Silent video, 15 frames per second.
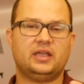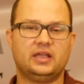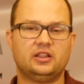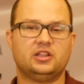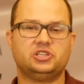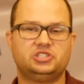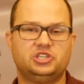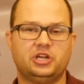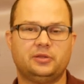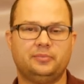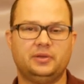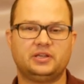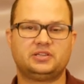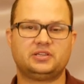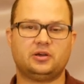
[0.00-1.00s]

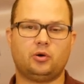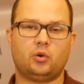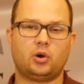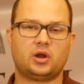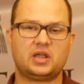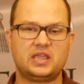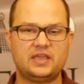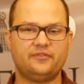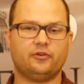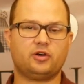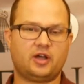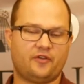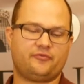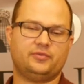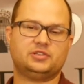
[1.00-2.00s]
illegitimate or evil
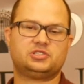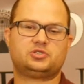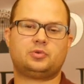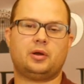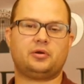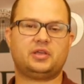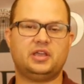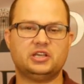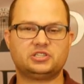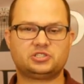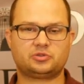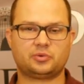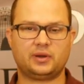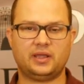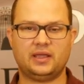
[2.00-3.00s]
governments throughout
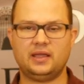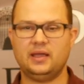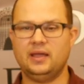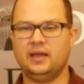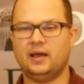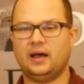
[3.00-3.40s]
history.